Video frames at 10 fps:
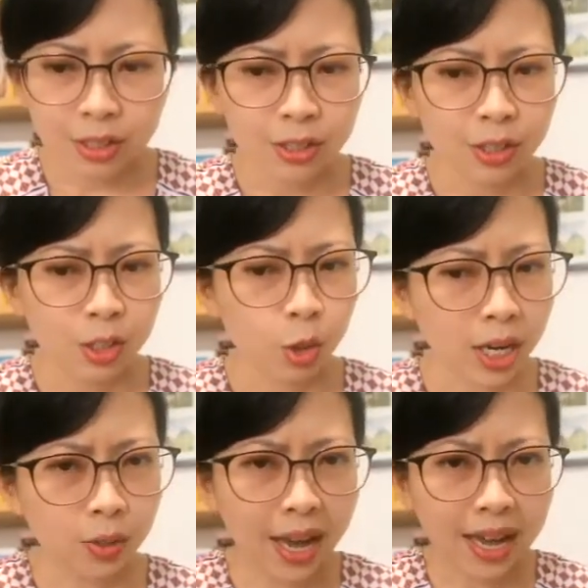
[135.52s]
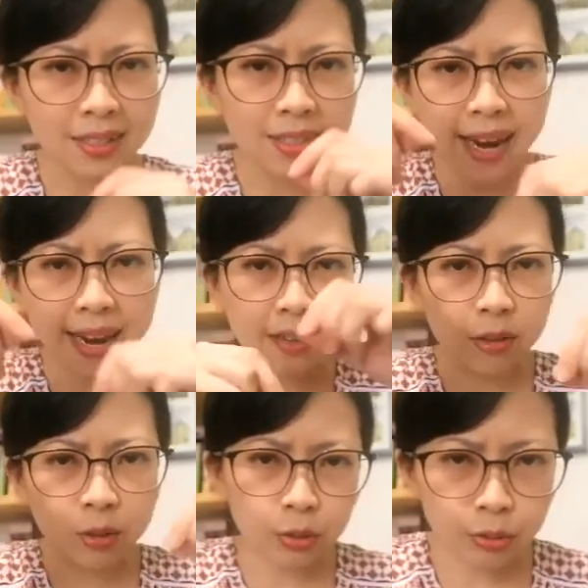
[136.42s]
try to
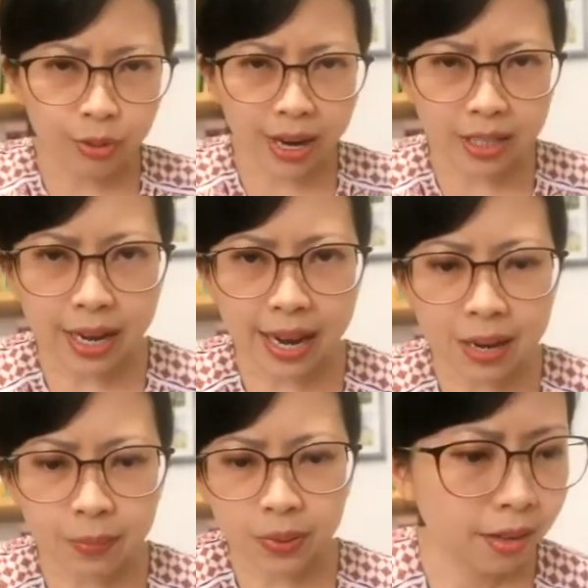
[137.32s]
untangle red tape,